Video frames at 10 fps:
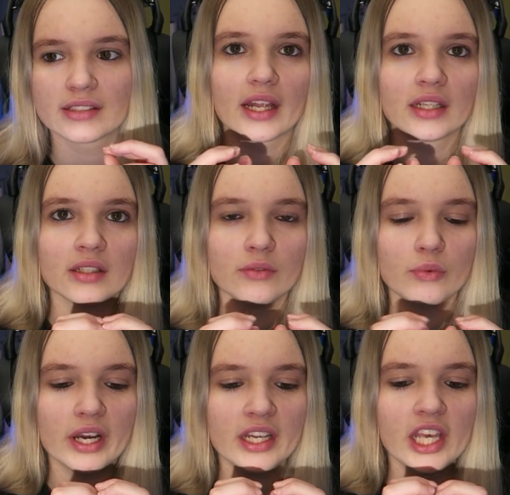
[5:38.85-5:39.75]
And
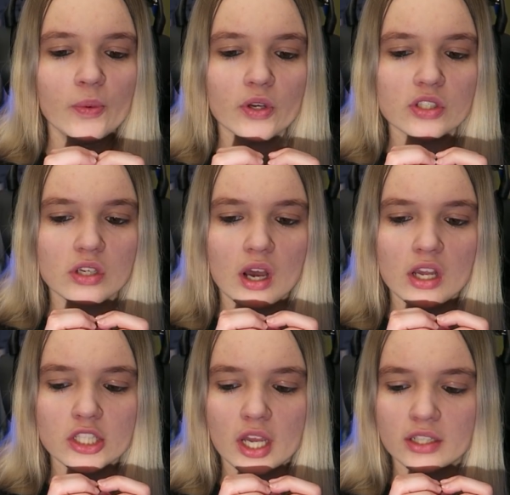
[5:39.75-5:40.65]
when he was
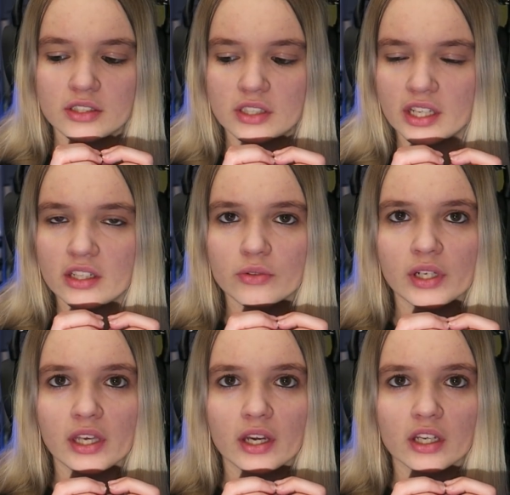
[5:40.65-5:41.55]
cast, I didn't
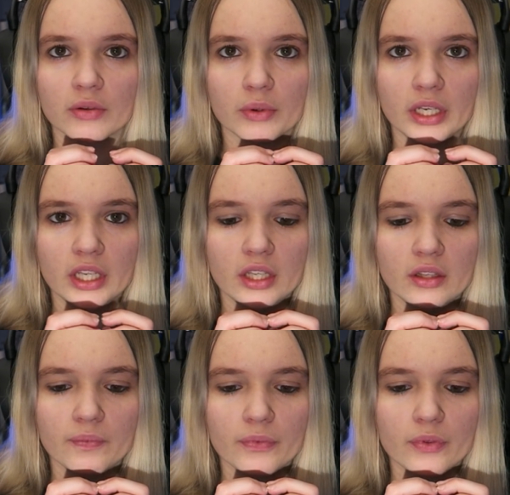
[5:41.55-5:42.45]
really agree